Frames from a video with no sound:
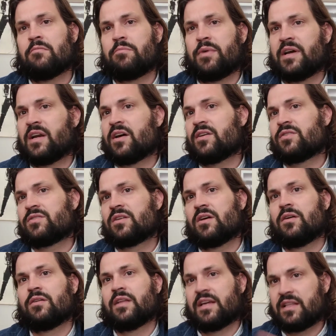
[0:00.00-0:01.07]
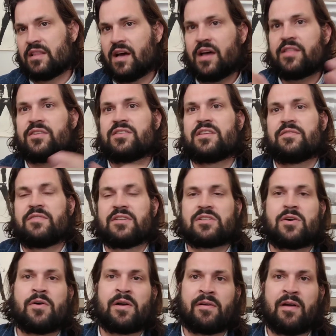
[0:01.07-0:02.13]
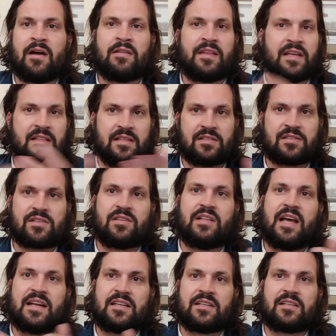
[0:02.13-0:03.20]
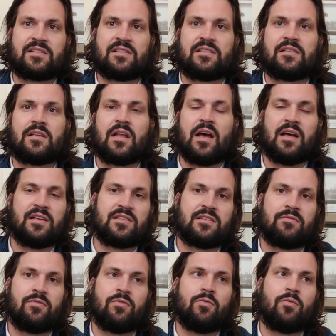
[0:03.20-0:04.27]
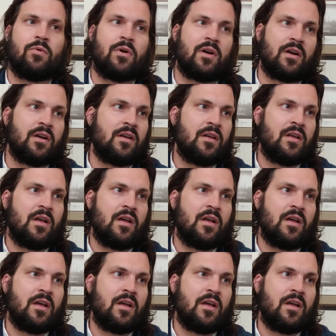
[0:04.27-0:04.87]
but also like the other stuff that's going around, like this galactic civil war,